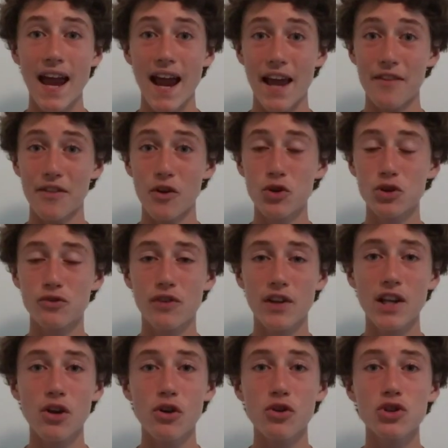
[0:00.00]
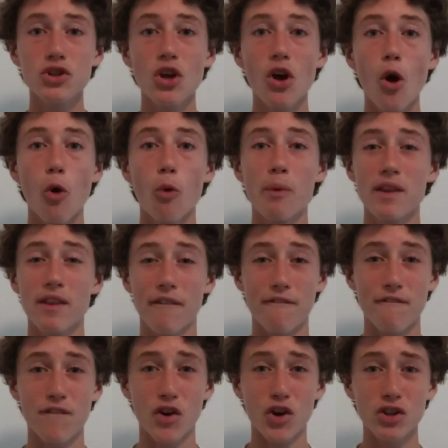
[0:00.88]
And those videos will be the
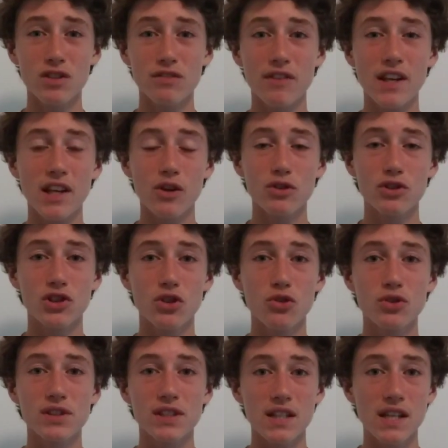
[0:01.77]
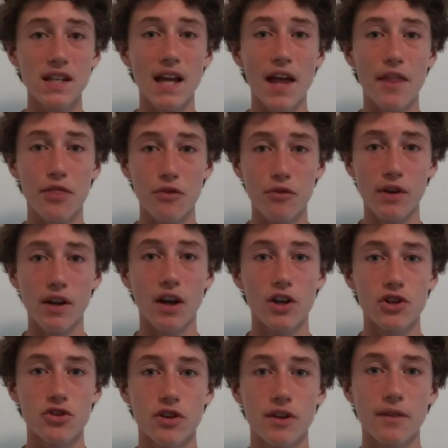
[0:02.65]
first videos you see at 300.